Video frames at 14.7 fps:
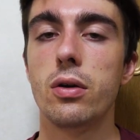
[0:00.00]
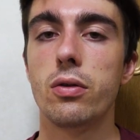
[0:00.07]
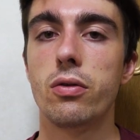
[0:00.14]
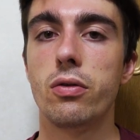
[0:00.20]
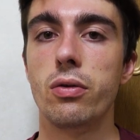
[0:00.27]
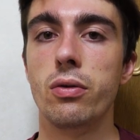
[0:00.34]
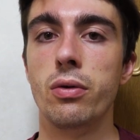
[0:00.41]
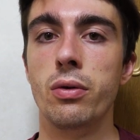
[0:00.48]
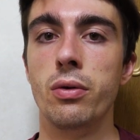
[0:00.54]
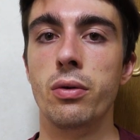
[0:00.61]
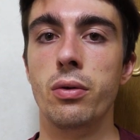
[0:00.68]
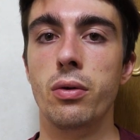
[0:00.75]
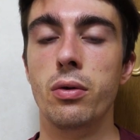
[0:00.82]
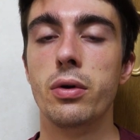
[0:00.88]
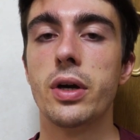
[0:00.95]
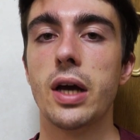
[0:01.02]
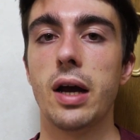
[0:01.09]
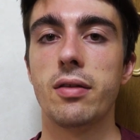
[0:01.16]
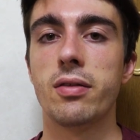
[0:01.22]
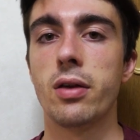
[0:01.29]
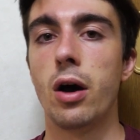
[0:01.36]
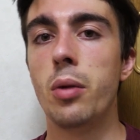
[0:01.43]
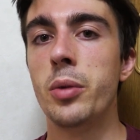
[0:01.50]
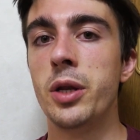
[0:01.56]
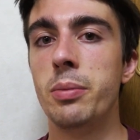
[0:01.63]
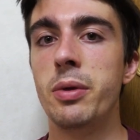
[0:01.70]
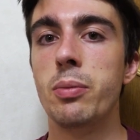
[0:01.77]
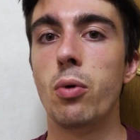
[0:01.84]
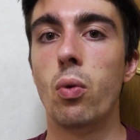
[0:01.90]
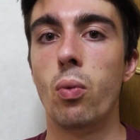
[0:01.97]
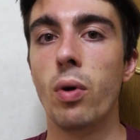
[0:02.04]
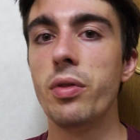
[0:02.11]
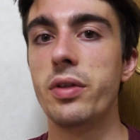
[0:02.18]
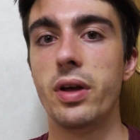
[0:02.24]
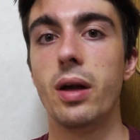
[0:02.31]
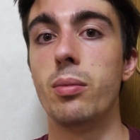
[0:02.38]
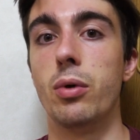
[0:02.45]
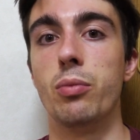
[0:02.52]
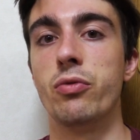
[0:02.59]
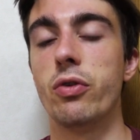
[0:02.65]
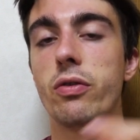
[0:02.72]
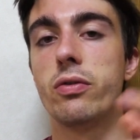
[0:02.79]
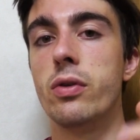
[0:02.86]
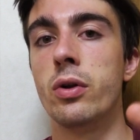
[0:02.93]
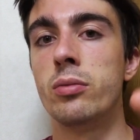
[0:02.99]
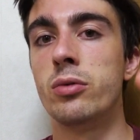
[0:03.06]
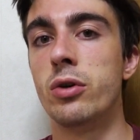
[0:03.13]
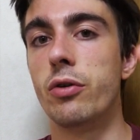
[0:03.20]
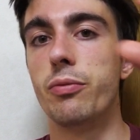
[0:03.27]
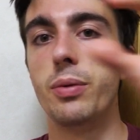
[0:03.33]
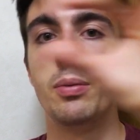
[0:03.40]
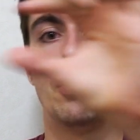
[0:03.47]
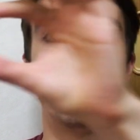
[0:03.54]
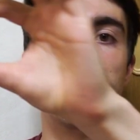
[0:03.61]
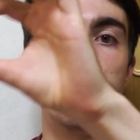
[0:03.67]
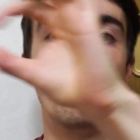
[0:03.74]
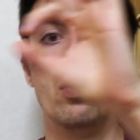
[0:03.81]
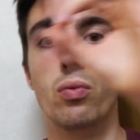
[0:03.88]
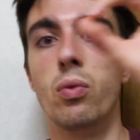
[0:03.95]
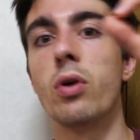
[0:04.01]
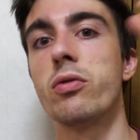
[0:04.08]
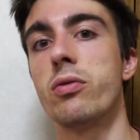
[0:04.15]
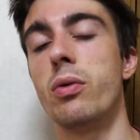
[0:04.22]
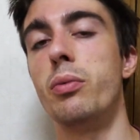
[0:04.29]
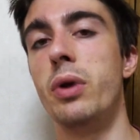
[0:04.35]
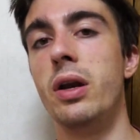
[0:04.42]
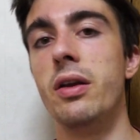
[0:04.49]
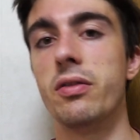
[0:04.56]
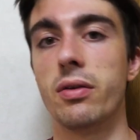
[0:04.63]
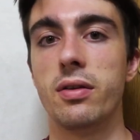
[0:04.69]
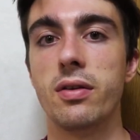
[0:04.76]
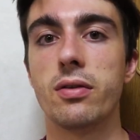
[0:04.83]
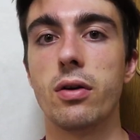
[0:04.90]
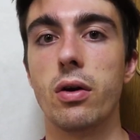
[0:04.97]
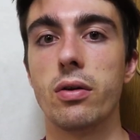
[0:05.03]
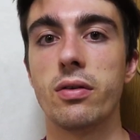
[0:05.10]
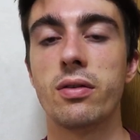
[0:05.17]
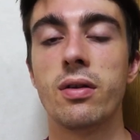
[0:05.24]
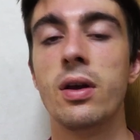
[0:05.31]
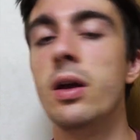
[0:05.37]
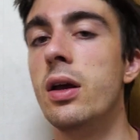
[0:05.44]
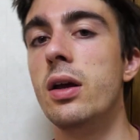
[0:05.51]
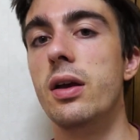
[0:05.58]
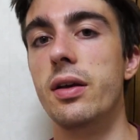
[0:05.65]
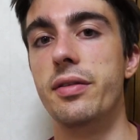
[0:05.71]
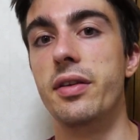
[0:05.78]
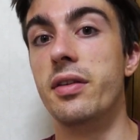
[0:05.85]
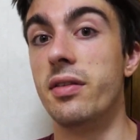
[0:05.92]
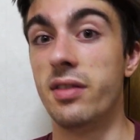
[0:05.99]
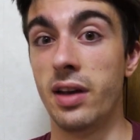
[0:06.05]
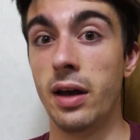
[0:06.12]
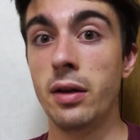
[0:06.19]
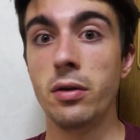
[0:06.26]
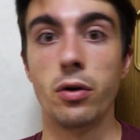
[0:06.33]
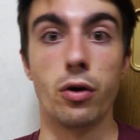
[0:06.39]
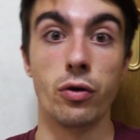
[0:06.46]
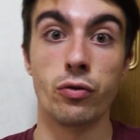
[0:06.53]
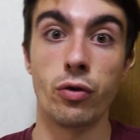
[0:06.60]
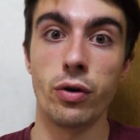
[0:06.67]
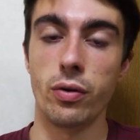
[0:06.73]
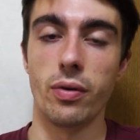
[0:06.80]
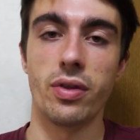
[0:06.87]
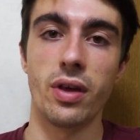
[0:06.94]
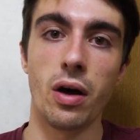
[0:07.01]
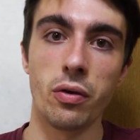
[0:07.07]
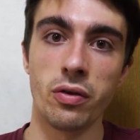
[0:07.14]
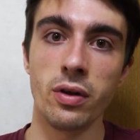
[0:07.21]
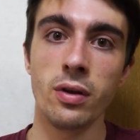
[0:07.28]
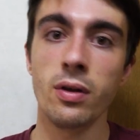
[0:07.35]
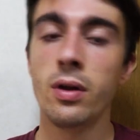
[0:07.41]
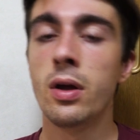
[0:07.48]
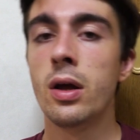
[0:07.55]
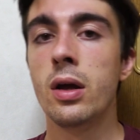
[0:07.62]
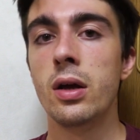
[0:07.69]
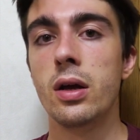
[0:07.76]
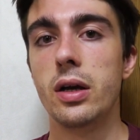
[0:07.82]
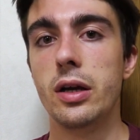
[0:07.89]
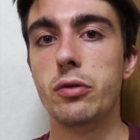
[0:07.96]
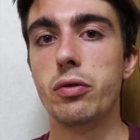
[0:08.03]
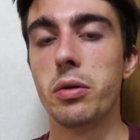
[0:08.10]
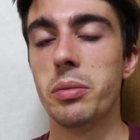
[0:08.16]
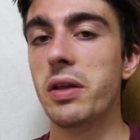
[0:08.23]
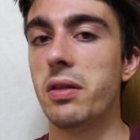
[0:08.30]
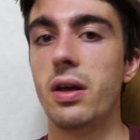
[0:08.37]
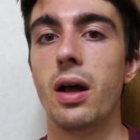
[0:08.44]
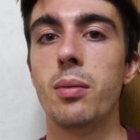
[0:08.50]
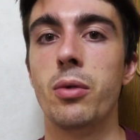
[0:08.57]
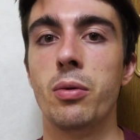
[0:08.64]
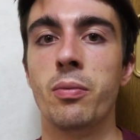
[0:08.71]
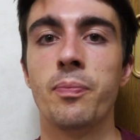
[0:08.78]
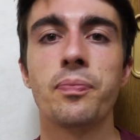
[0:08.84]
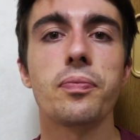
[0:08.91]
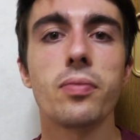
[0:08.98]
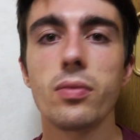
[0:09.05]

to look at how many people want the album, just the number of people who want the release on Discogs. Is it 10, 100, 1,000? It will make the album